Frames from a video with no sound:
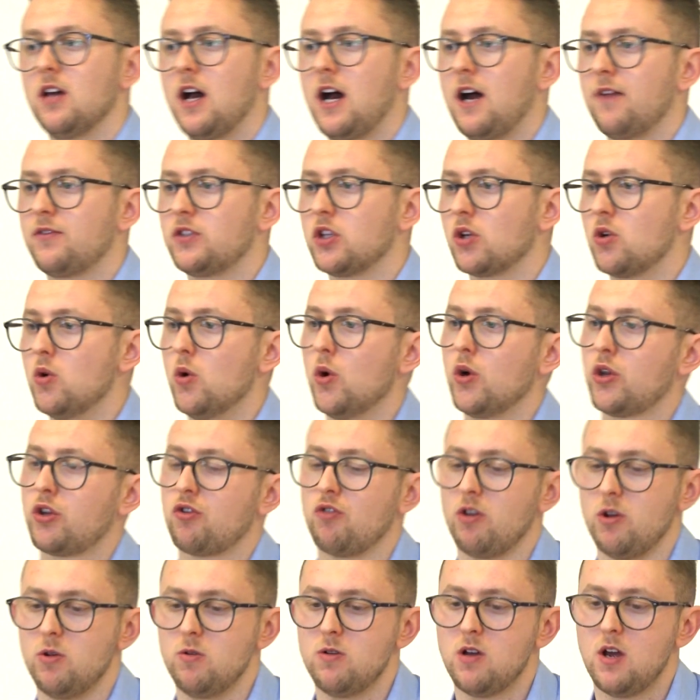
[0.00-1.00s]
have to go
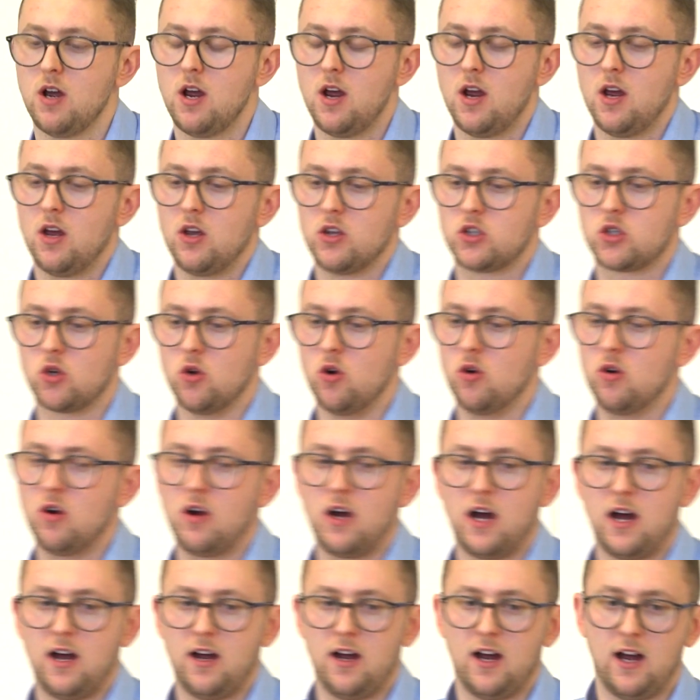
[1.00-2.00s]
through.
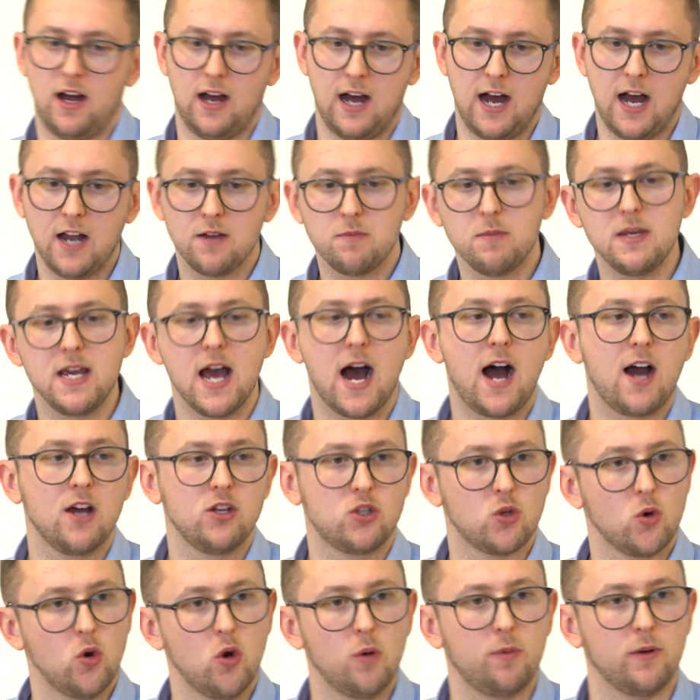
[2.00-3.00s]
So I had my
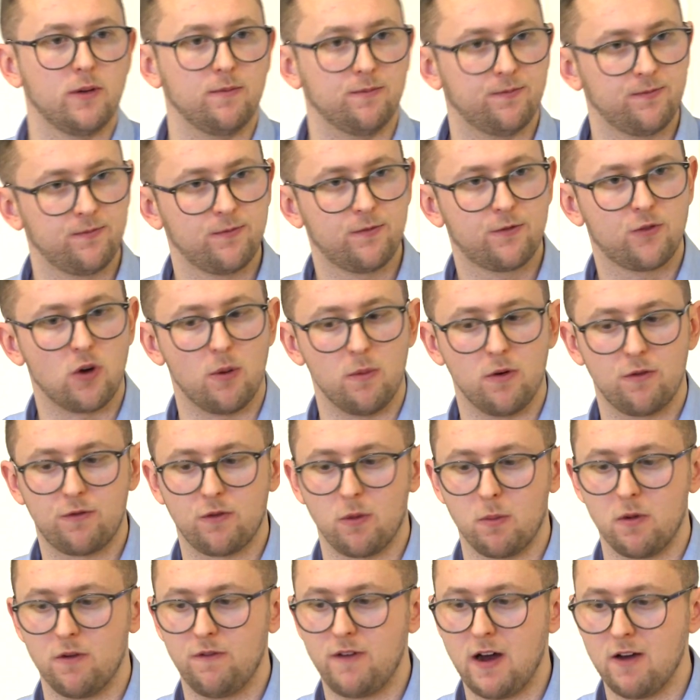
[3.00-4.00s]
eyes open from
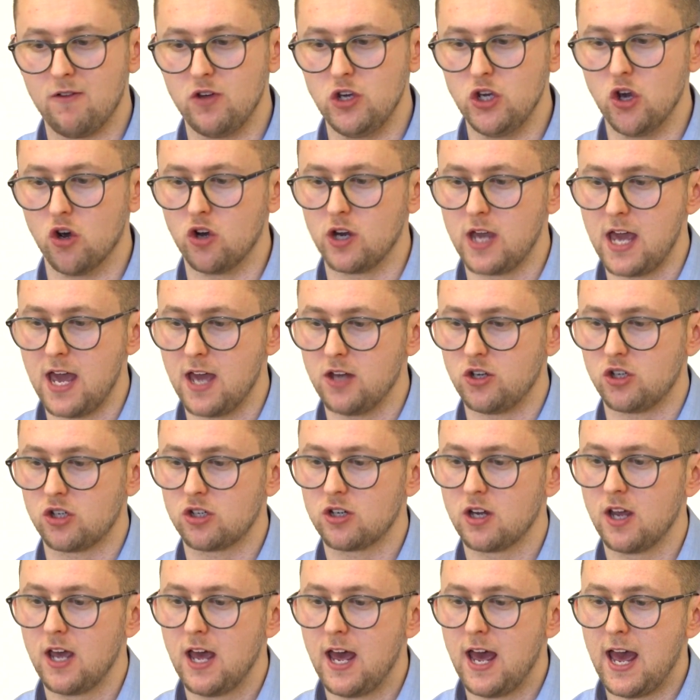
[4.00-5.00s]
from a very young
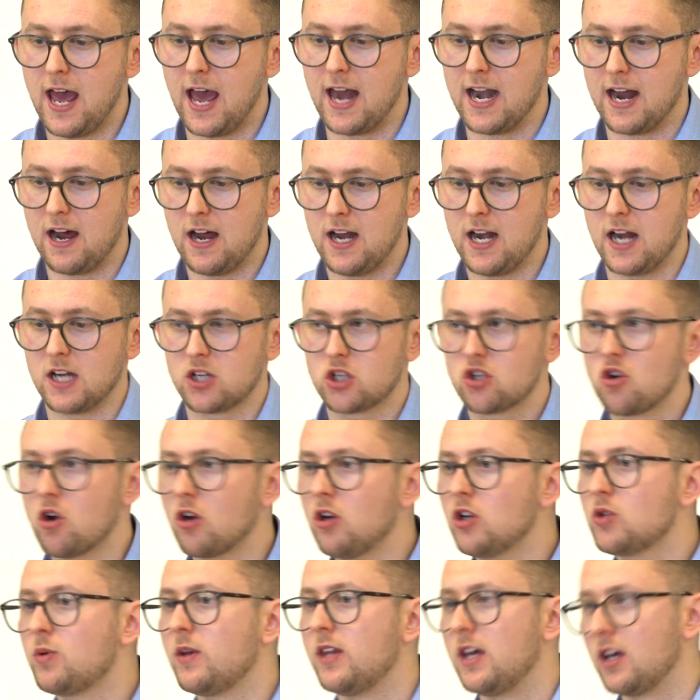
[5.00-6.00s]
age, and I, and I
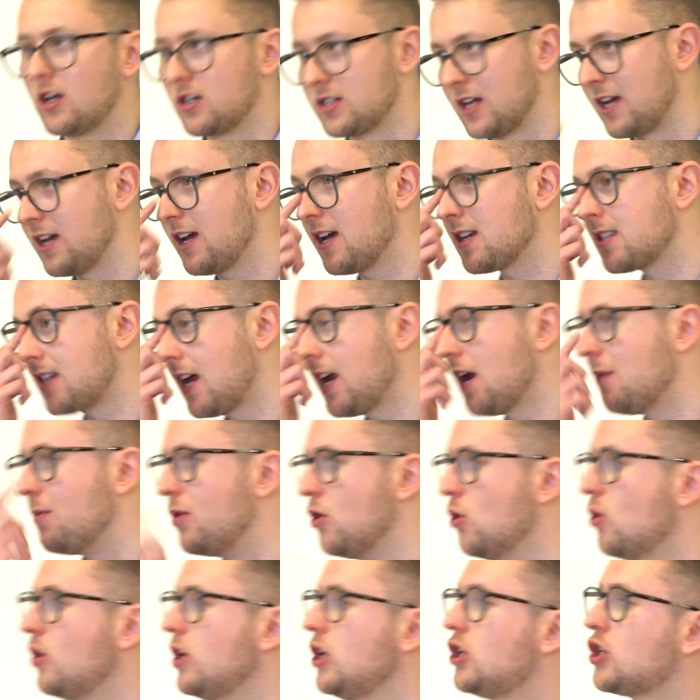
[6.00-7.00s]
struggled with it because, like I said, I'm
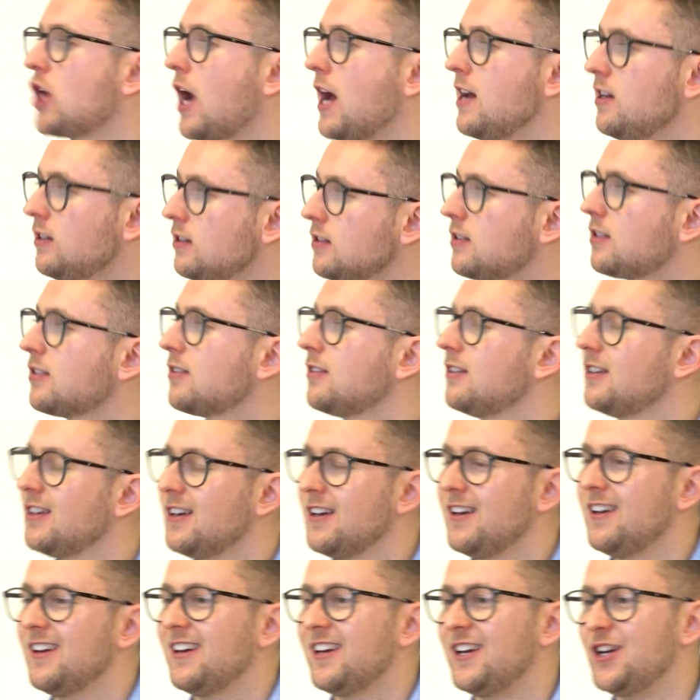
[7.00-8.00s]
an only child.
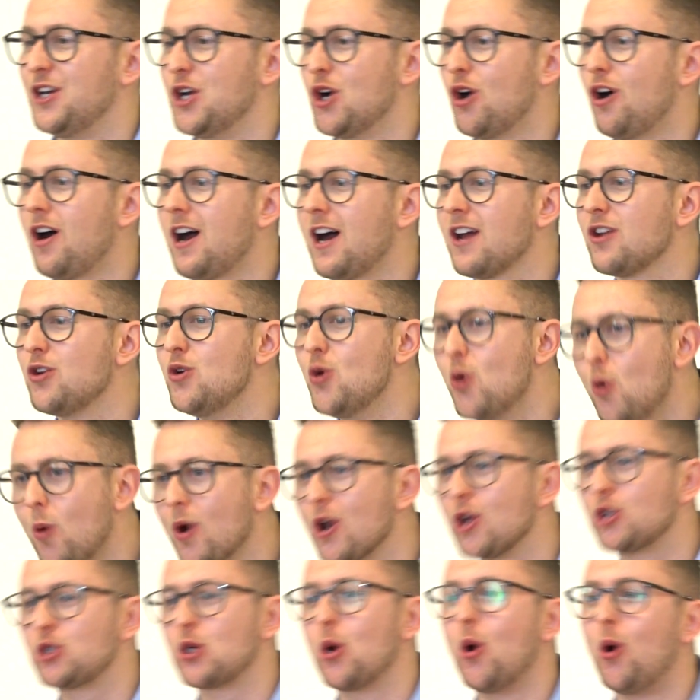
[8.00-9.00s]
You know, I had no
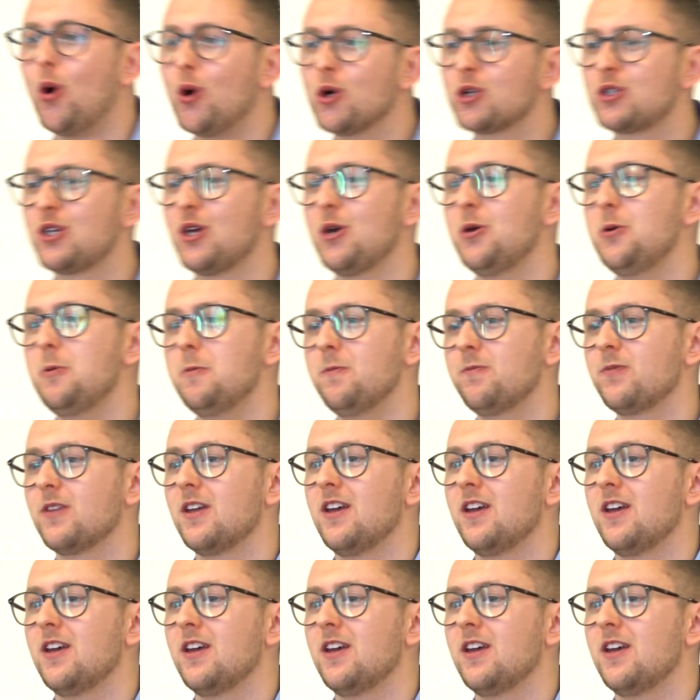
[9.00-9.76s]
one to talk to,